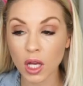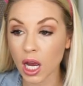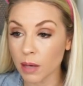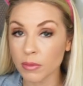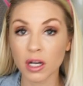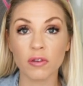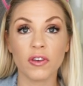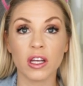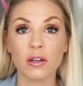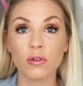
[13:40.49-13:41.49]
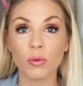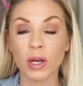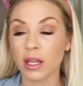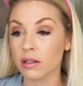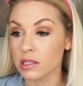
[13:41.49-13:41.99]
I'm not a fan of the
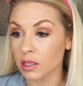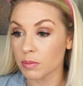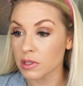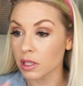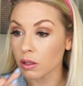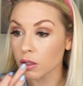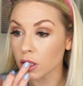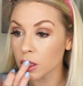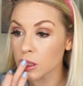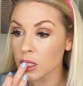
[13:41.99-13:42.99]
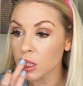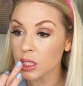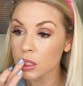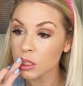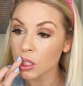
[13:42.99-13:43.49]
way this lipstick looks.
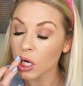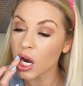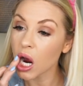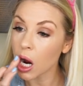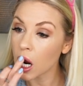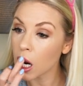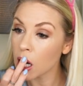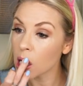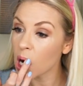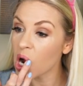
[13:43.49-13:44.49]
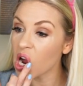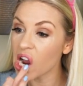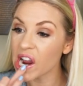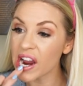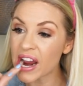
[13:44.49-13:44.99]
So I won't,
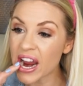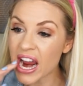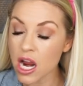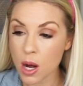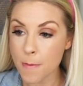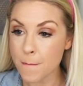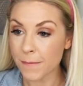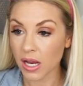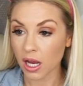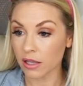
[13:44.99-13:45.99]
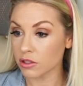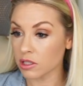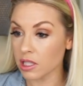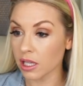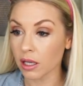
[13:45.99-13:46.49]
I
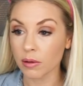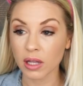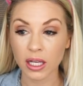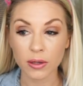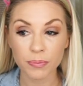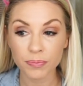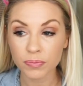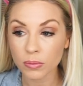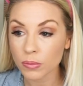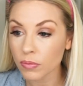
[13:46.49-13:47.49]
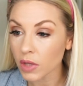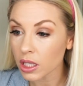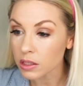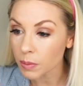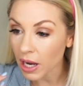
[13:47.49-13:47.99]
just think it like
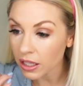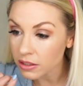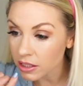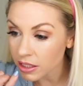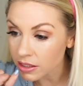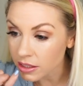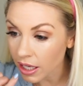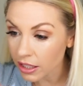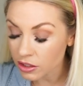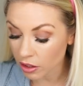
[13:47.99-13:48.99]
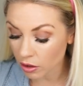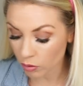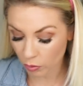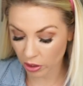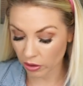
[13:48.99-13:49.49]
it's patchy, it's catching
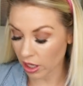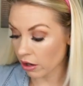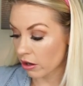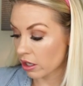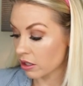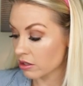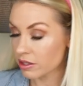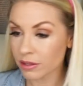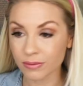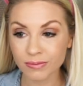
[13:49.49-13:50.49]
on weird areas.